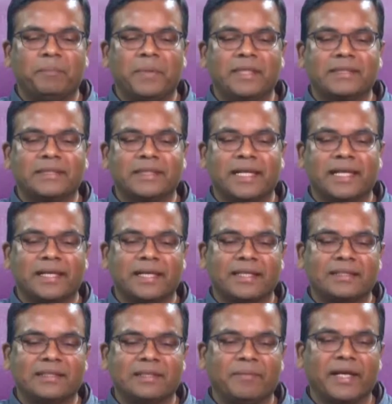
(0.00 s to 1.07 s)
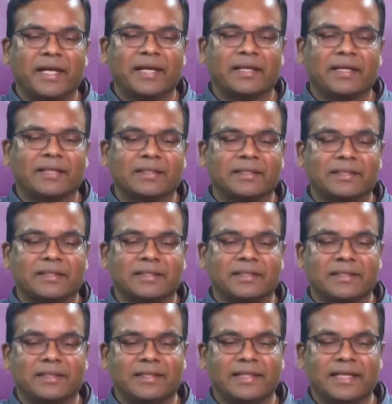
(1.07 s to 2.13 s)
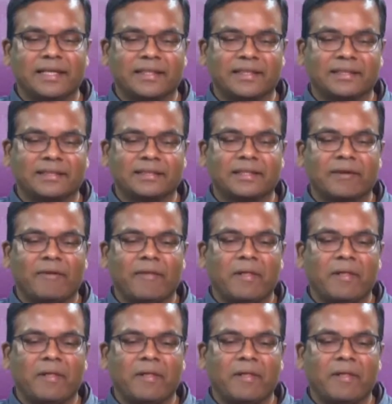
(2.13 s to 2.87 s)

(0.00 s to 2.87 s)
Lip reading: pixelated semiconductor detectors.